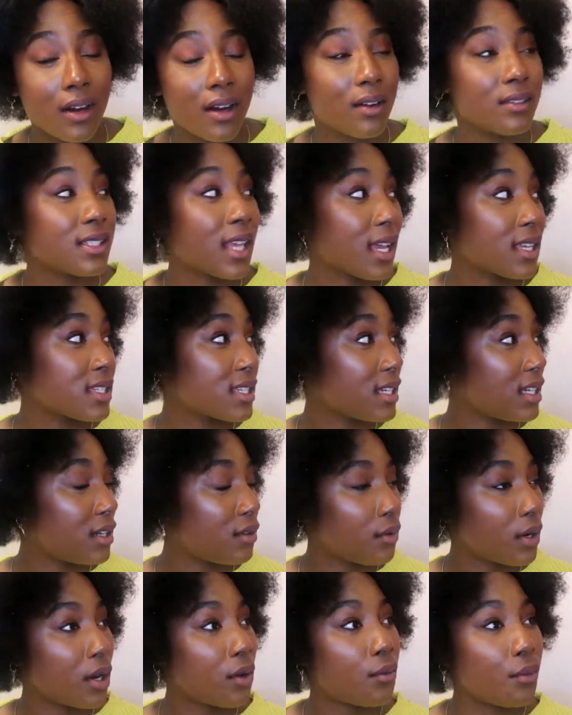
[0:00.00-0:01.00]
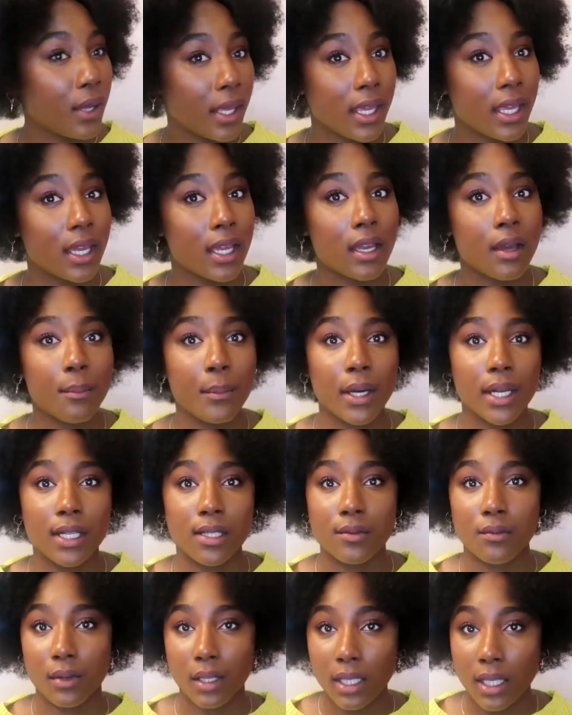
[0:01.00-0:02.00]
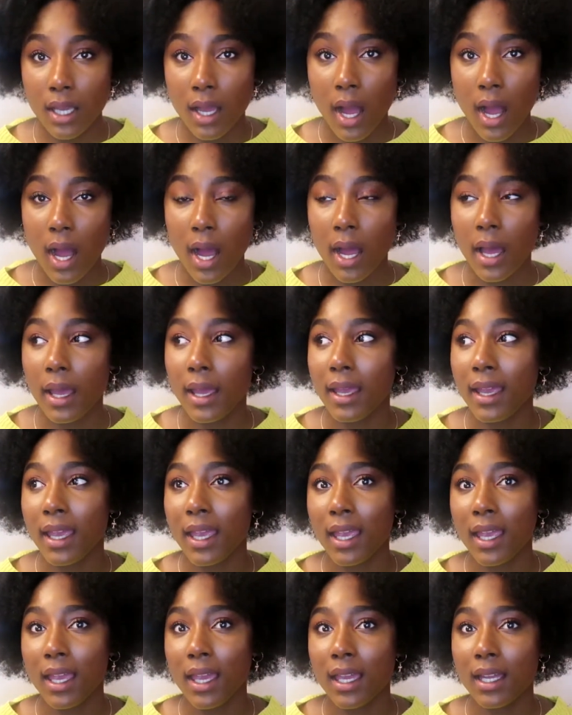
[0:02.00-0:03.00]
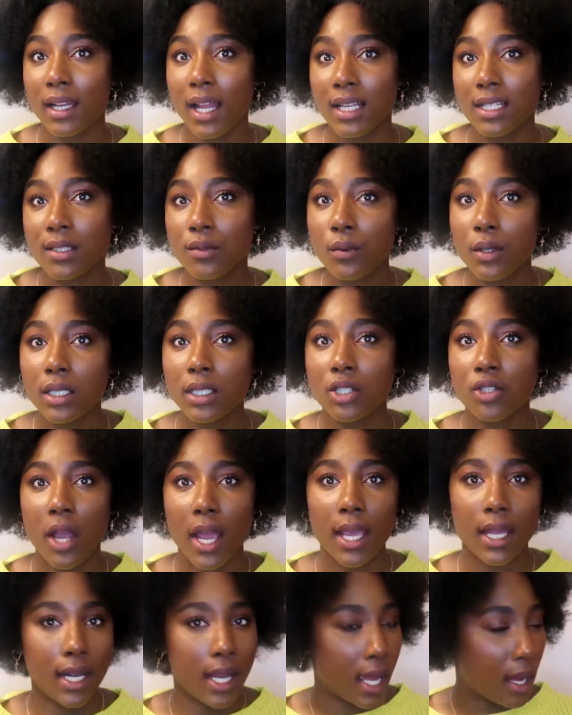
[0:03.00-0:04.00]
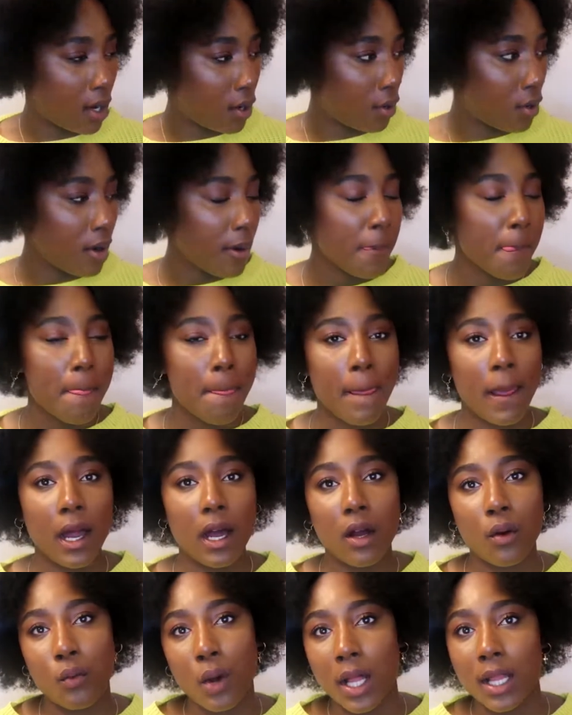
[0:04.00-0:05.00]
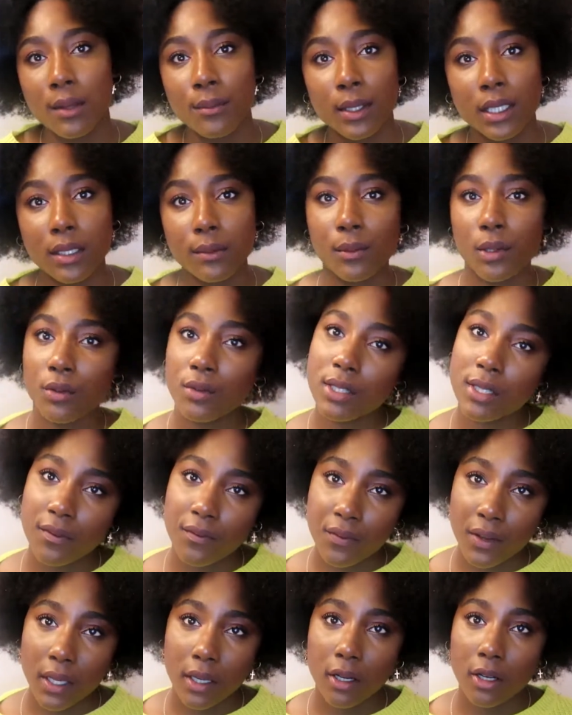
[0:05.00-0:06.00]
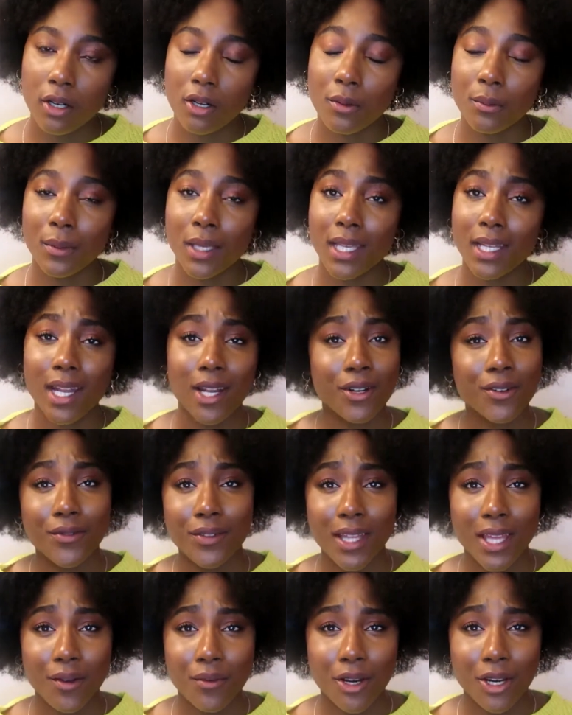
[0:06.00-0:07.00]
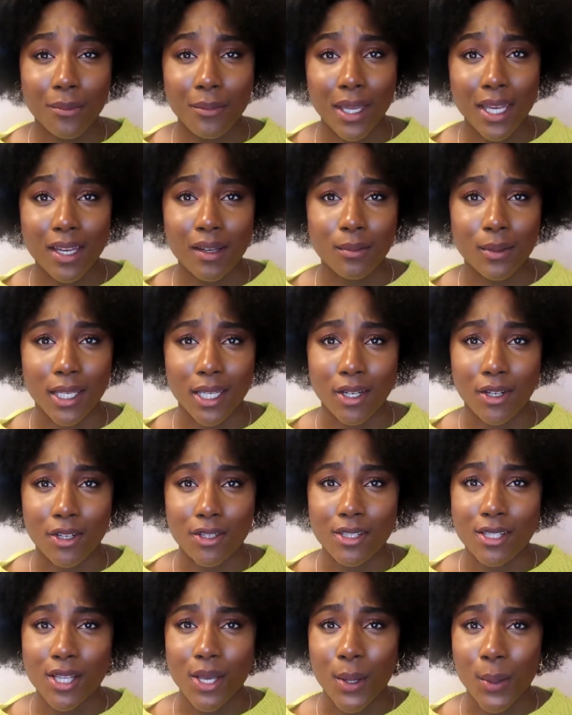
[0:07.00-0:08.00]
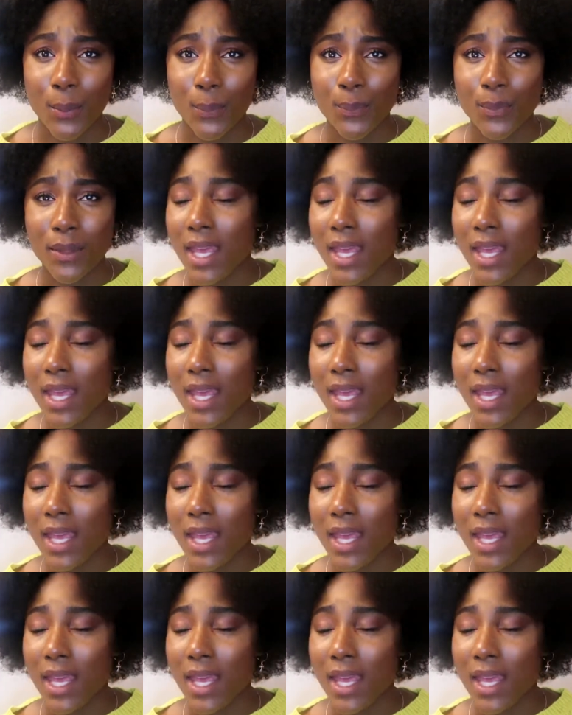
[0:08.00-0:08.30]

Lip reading: I was actually gonna wear a wig, but it's really hot and I just want to try it out while I'm in the mood to film, and I don't feel like wearing makeup later, so